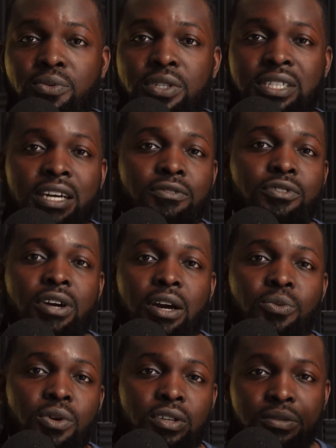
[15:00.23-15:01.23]
Whichever
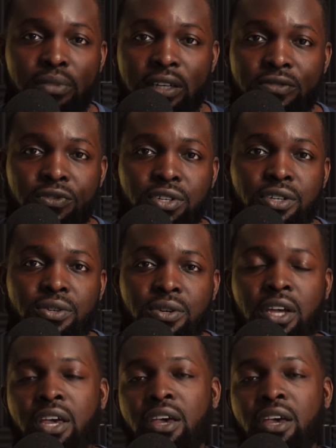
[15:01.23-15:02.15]
route works best for you,